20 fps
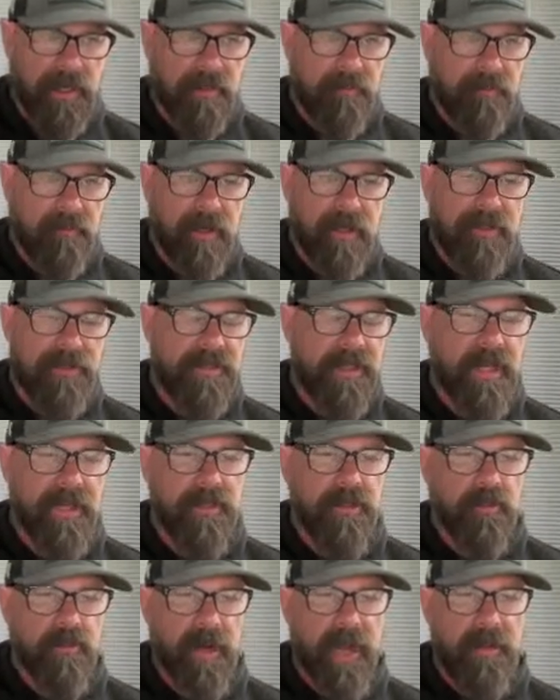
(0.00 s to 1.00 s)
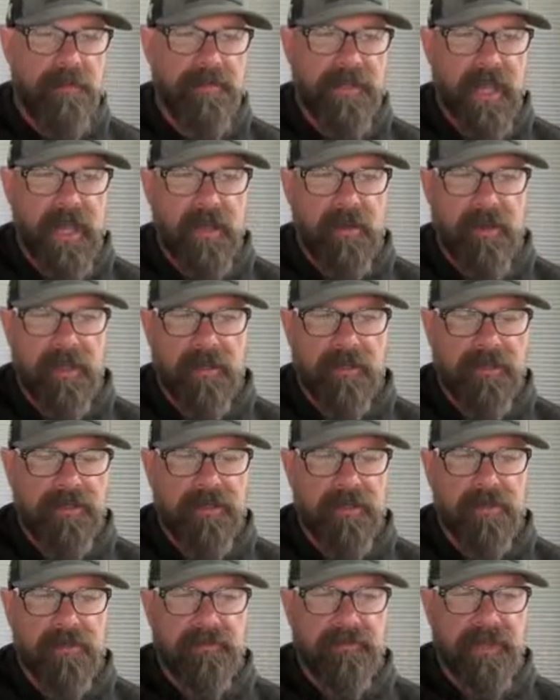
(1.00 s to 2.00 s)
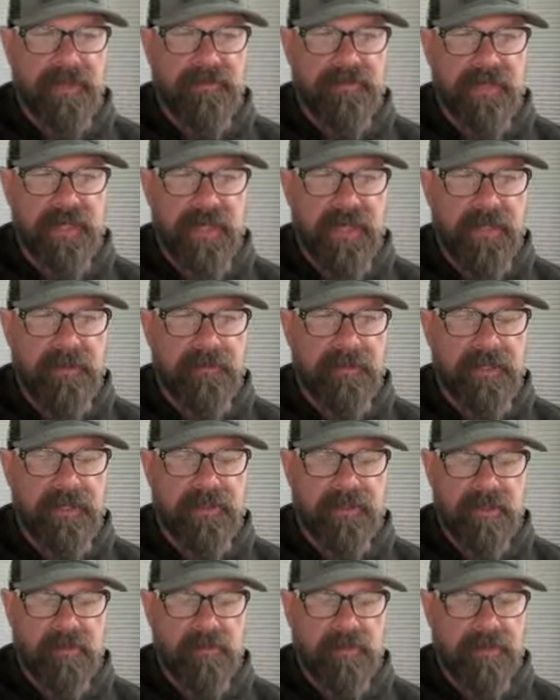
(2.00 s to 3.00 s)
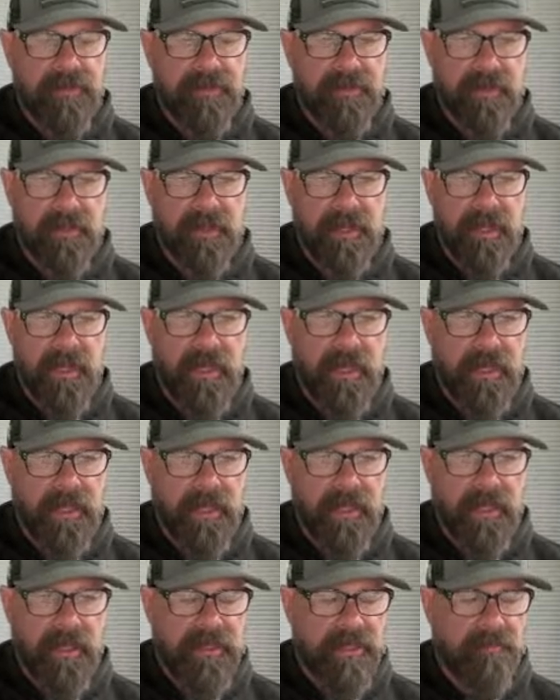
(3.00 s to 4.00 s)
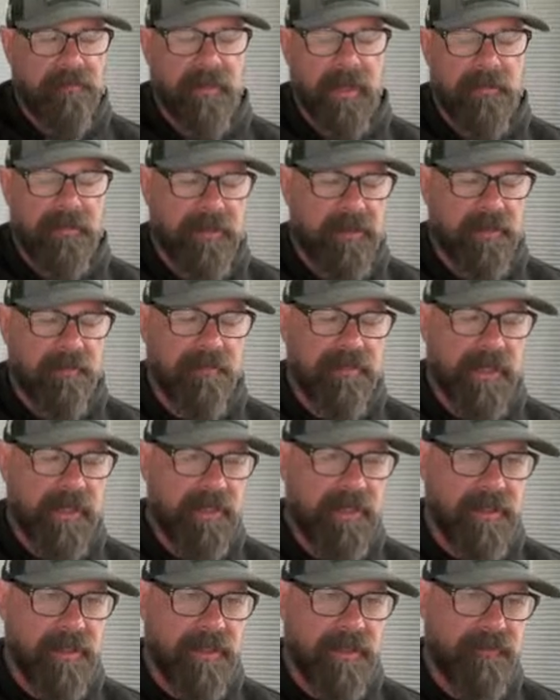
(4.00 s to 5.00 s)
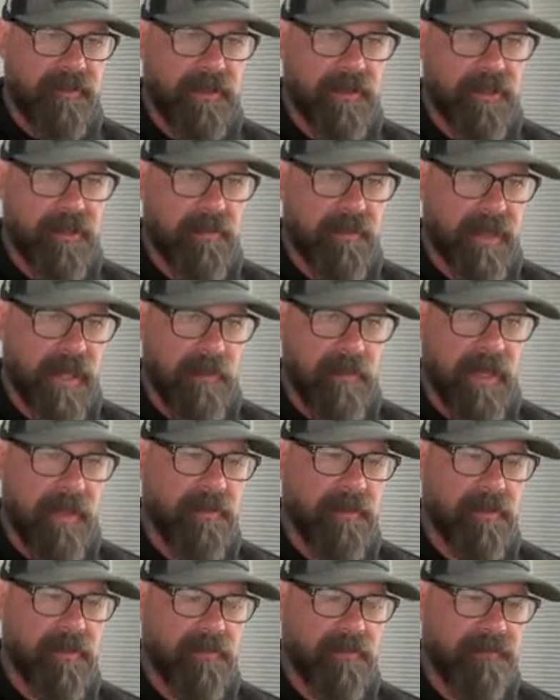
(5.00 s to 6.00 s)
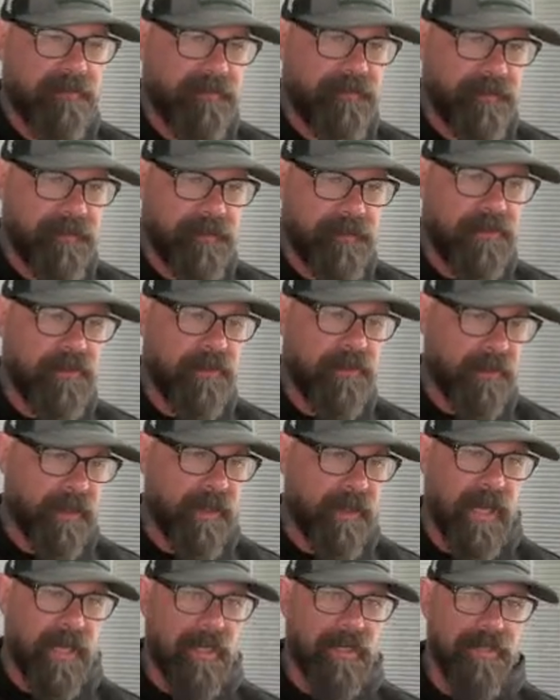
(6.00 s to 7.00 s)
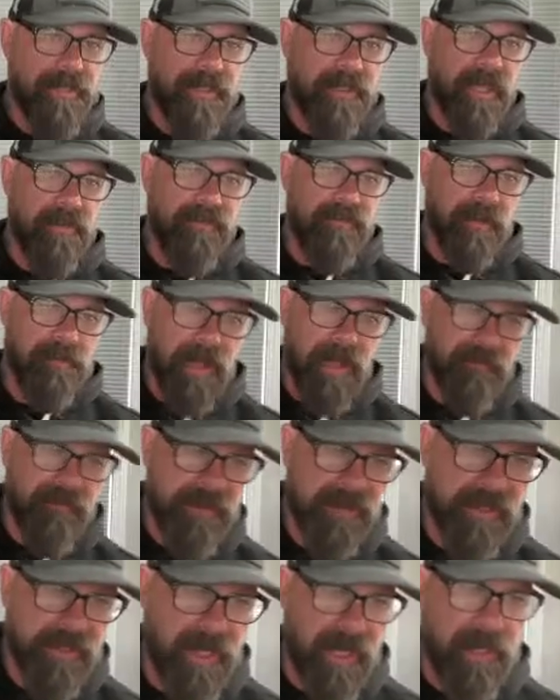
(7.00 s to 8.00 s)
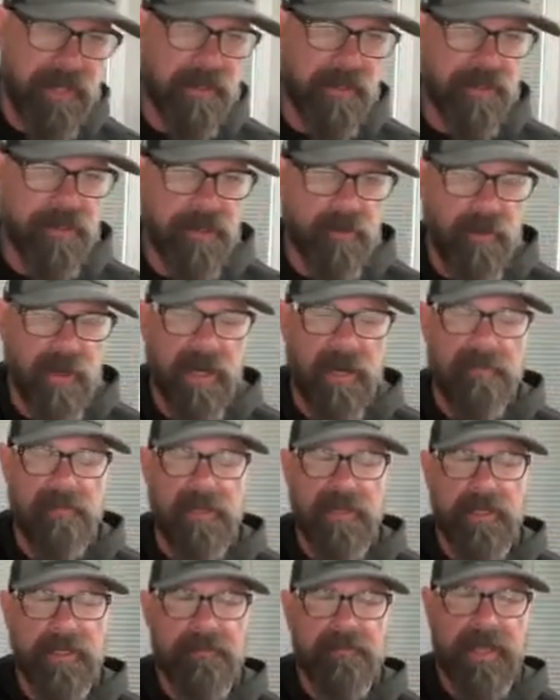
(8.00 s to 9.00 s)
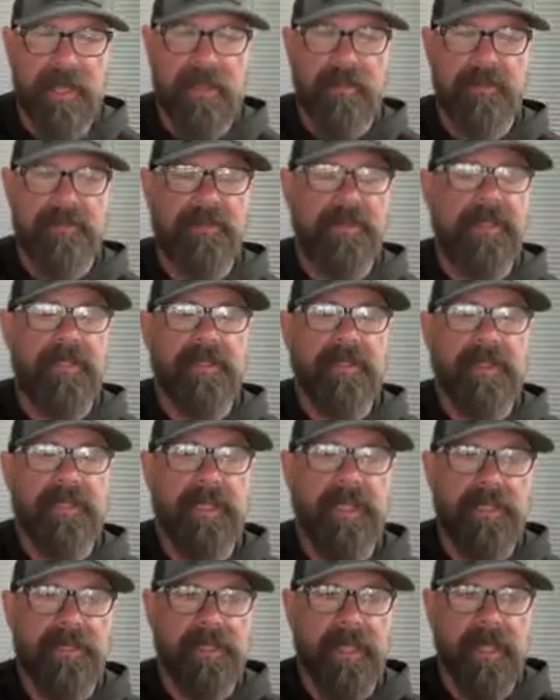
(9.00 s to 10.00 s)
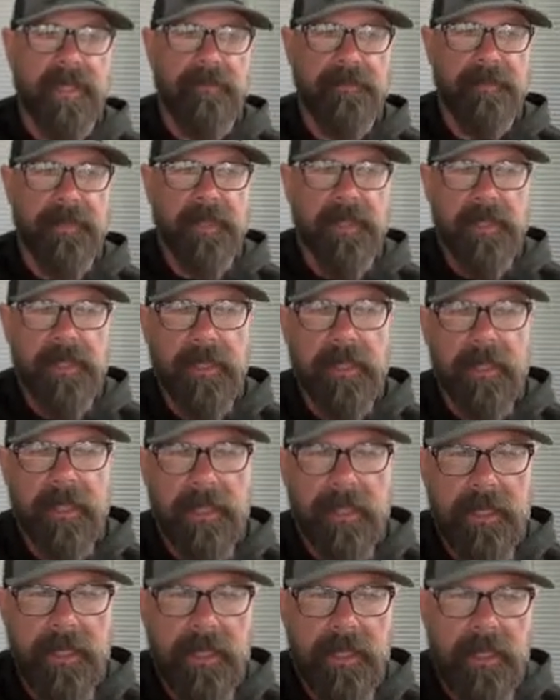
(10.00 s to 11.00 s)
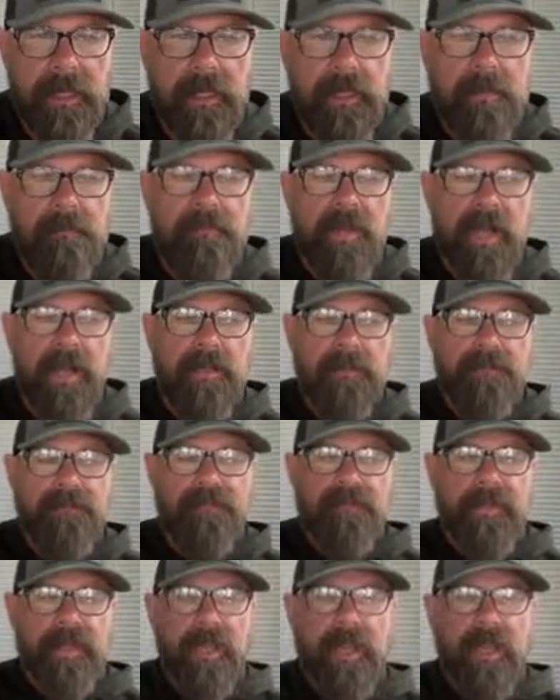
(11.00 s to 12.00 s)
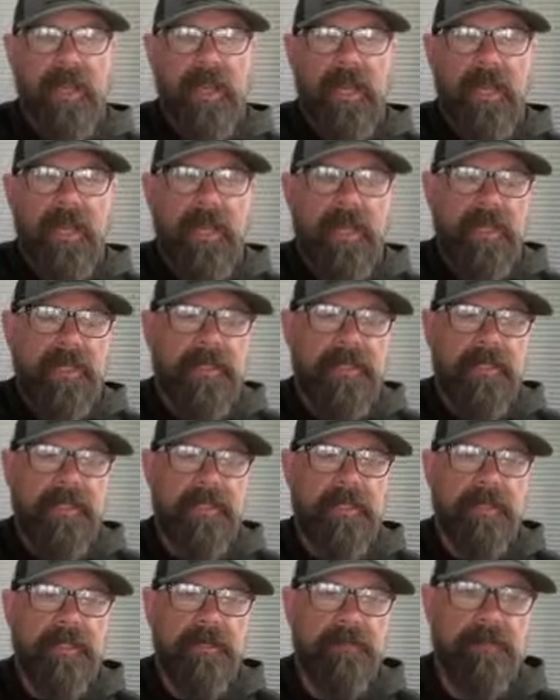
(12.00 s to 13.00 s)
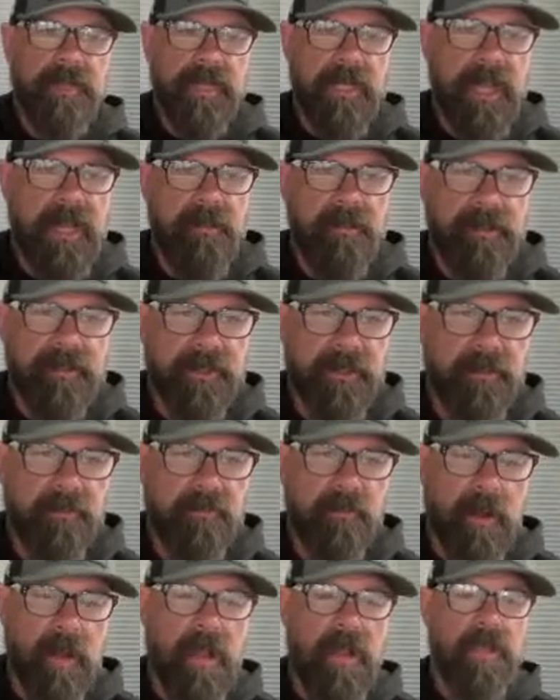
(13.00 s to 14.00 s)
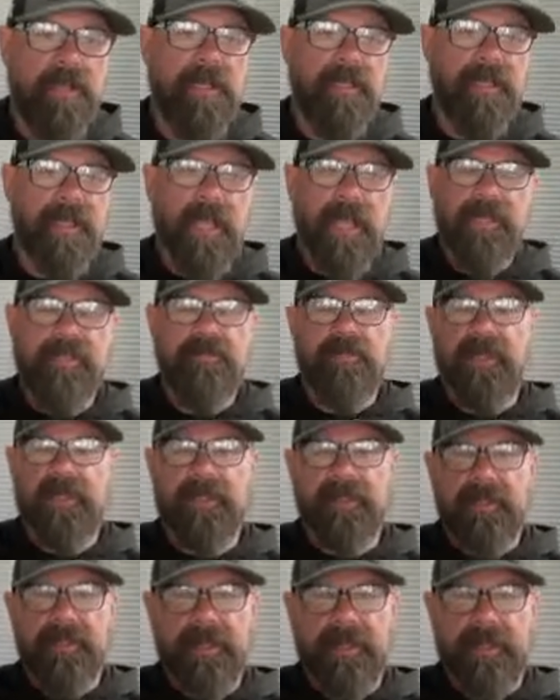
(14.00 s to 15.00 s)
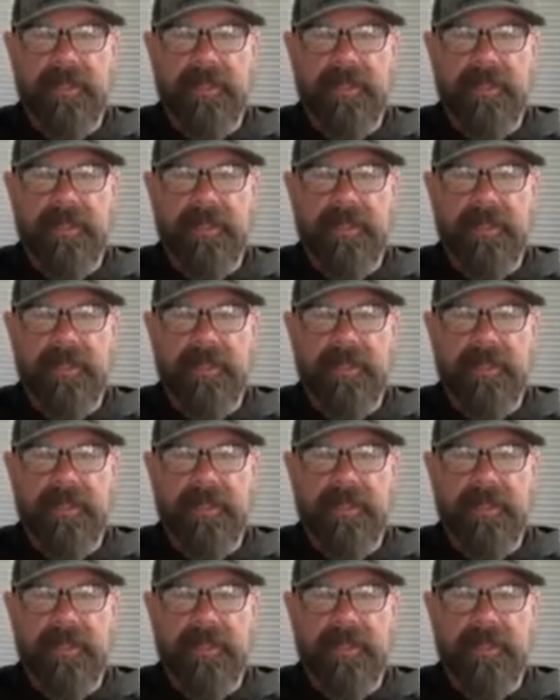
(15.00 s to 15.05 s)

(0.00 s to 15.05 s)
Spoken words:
Once I dropped down under 215, it's almost I'm a completely different human. I'm able to do a lot of stuff. I'm obviously not going to squat 1,000,000 pounds or anything like that, but being able to walk has been